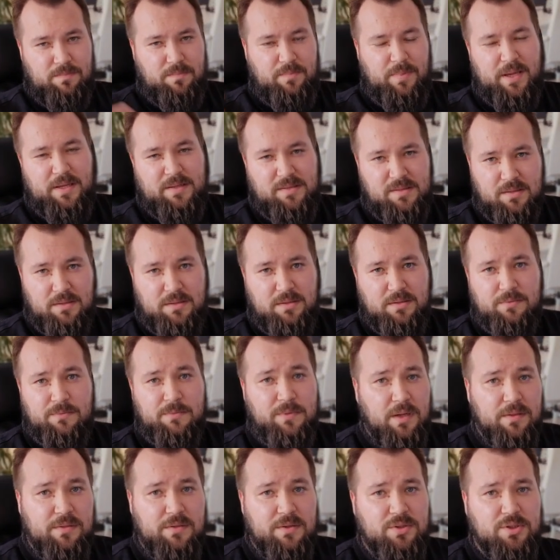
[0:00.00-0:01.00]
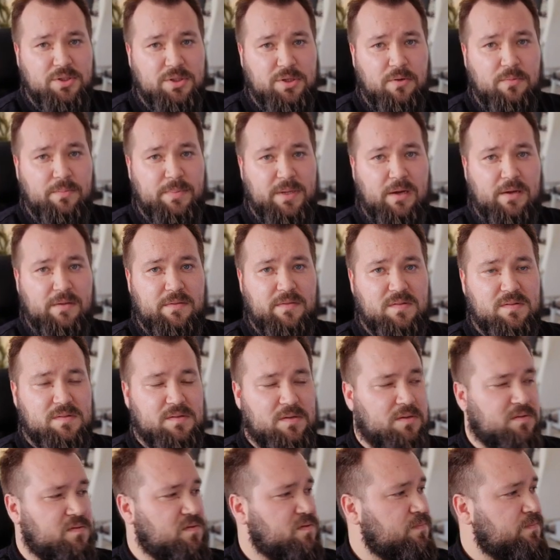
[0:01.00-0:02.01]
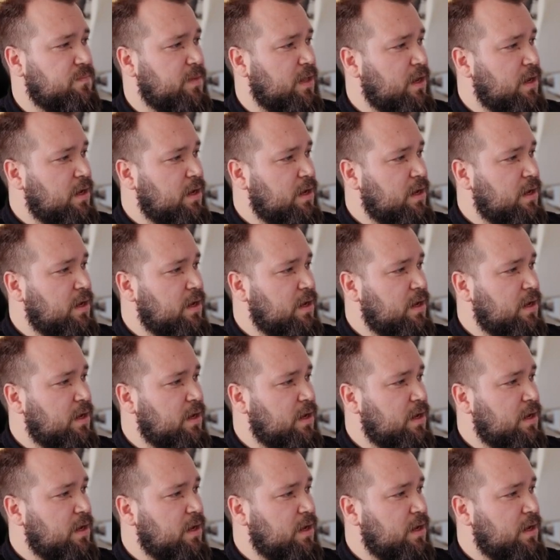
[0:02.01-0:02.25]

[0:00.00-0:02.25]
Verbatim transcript: basically run the show behind the scenes.